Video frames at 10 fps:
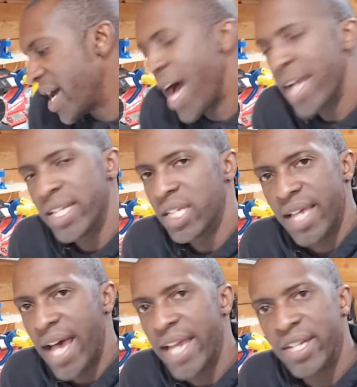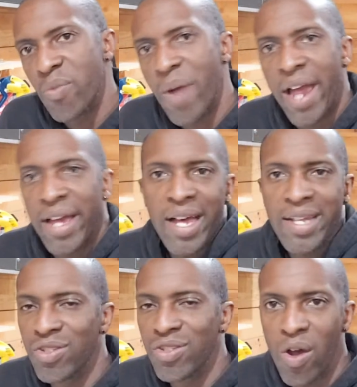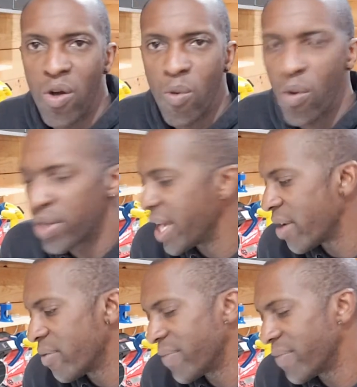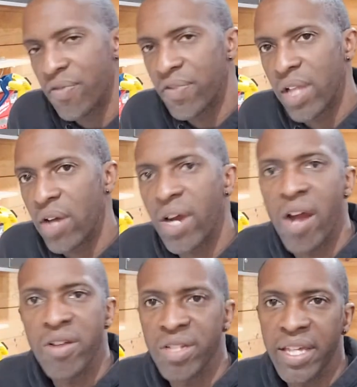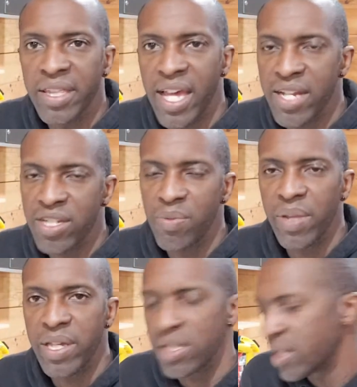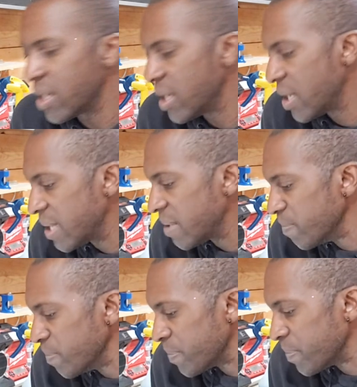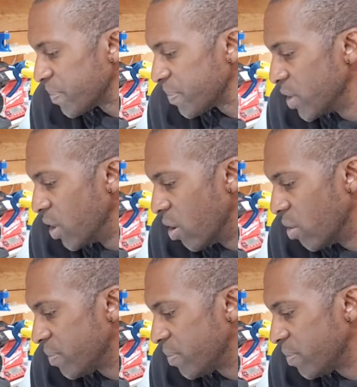I just do my own warranty. I don't fill out cards and like that. I just replace it, you know.